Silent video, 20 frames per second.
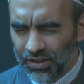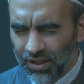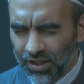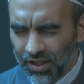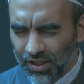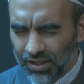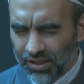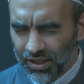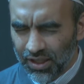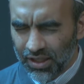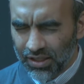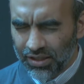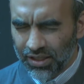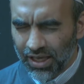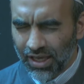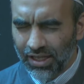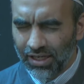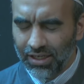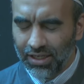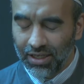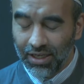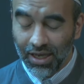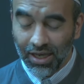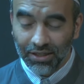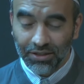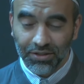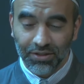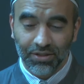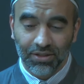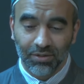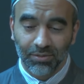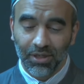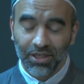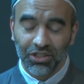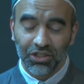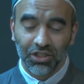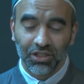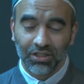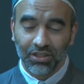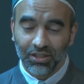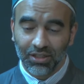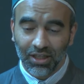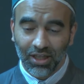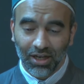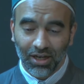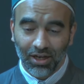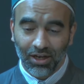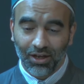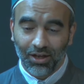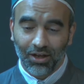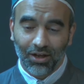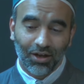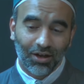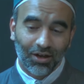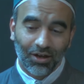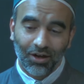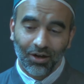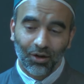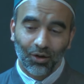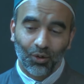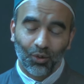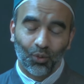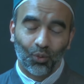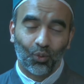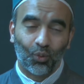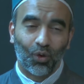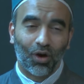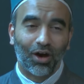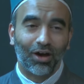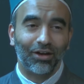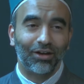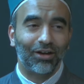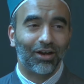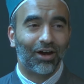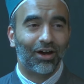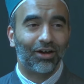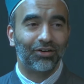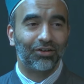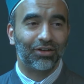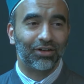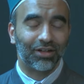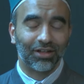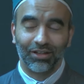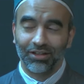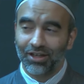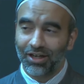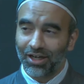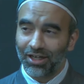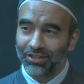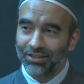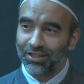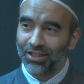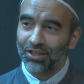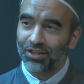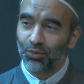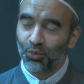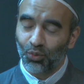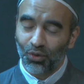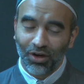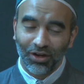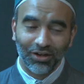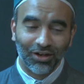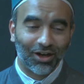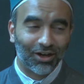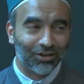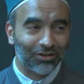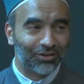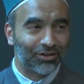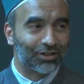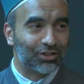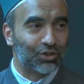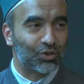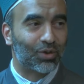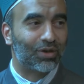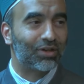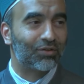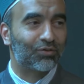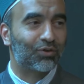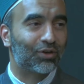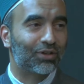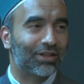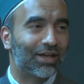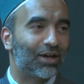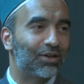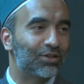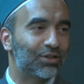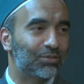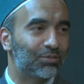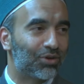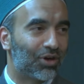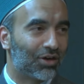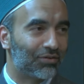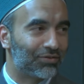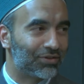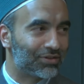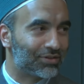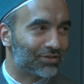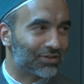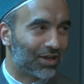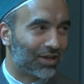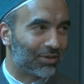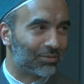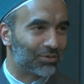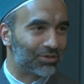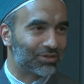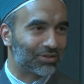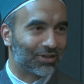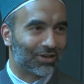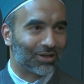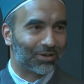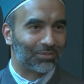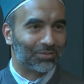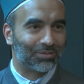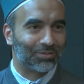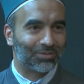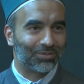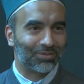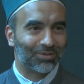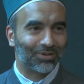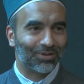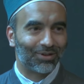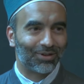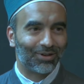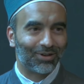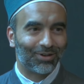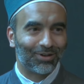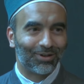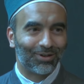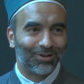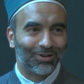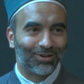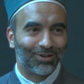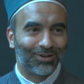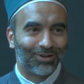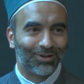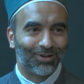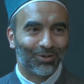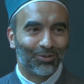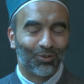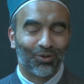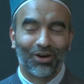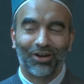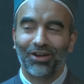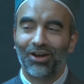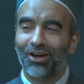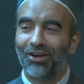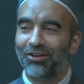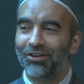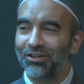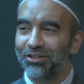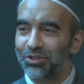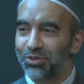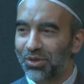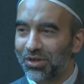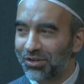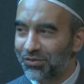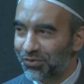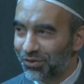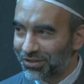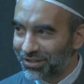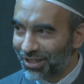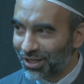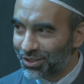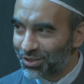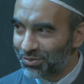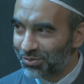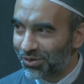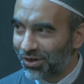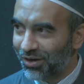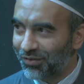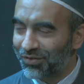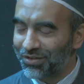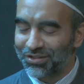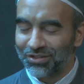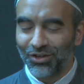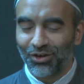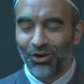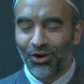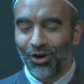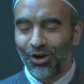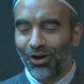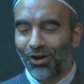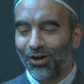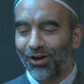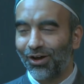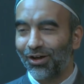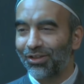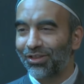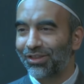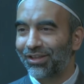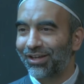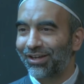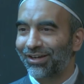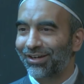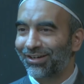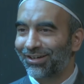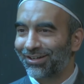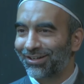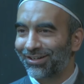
th then he enters the masjid. Then 100 in the hadith, 124,000 prophets, salam. 124,000 prophets. They're all there.